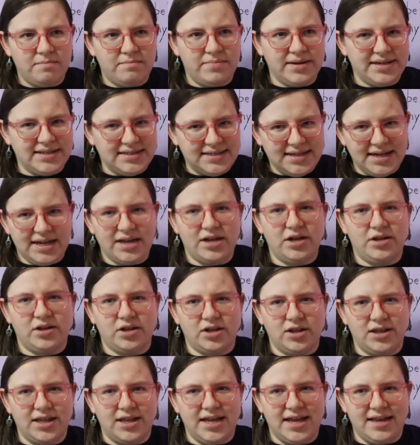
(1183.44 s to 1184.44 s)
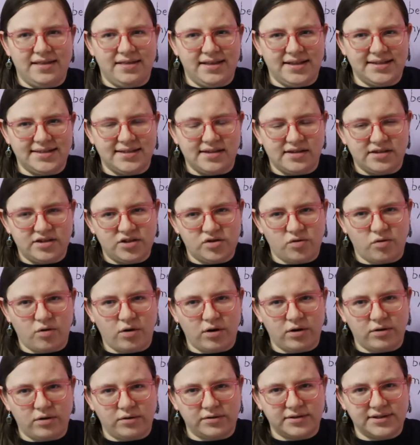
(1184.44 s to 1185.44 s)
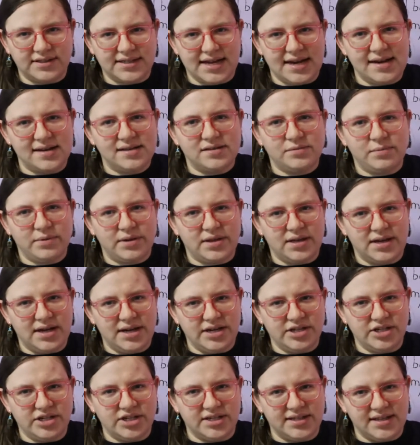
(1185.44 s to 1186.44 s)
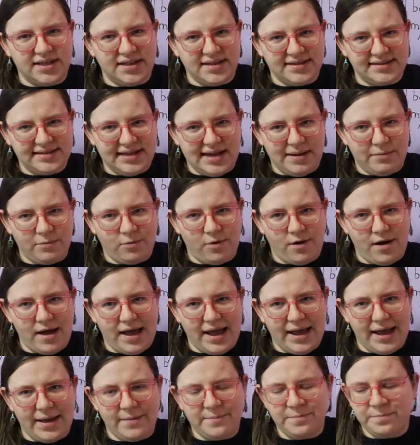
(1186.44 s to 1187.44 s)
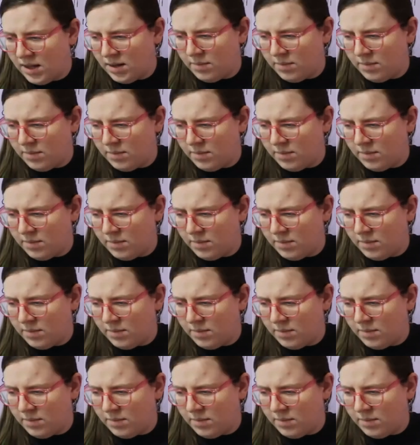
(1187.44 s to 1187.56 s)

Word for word: particularly in this historical sense with the ninjas and the samurai,